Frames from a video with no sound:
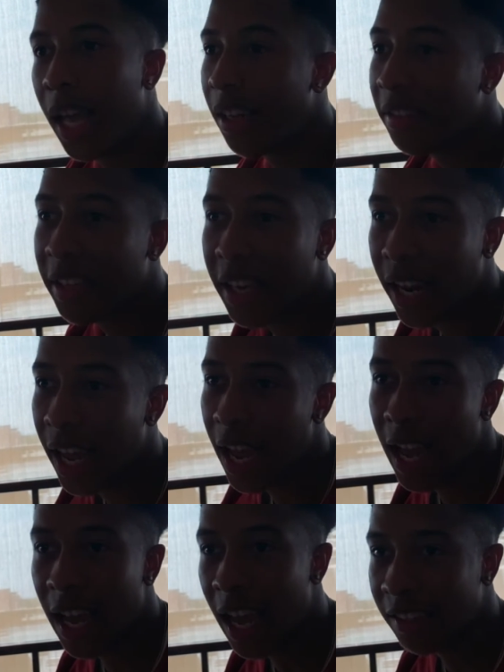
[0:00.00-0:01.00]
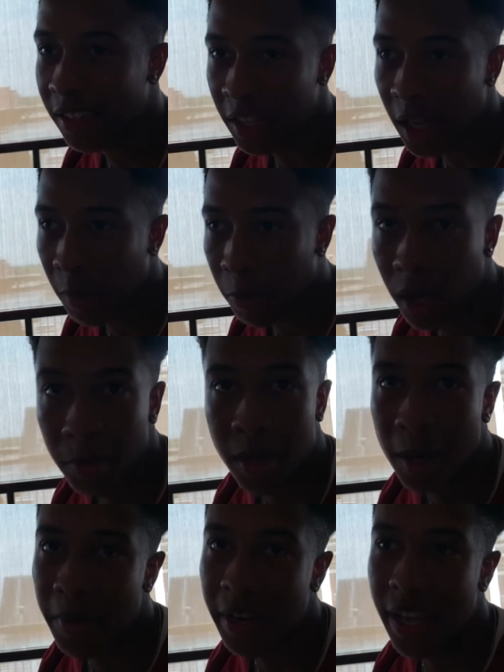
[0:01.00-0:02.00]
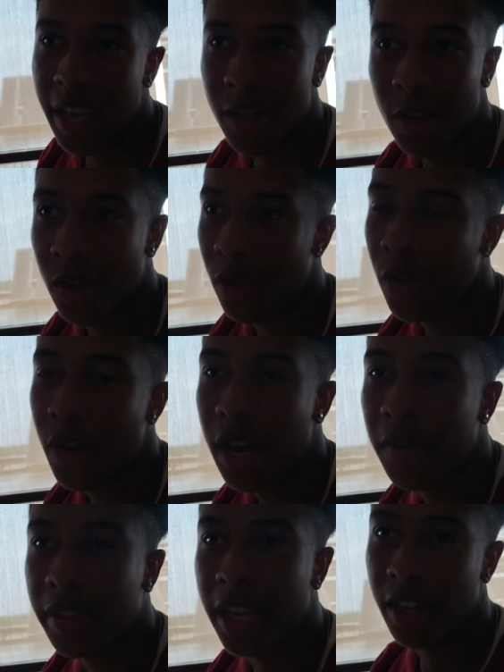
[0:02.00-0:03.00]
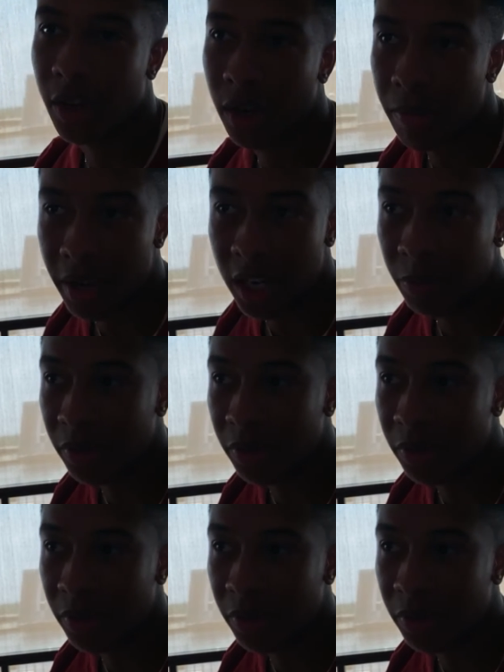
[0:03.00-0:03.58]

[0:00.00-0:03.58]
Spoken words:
Like you said, as a young pup coming in, you never think you're going to be in this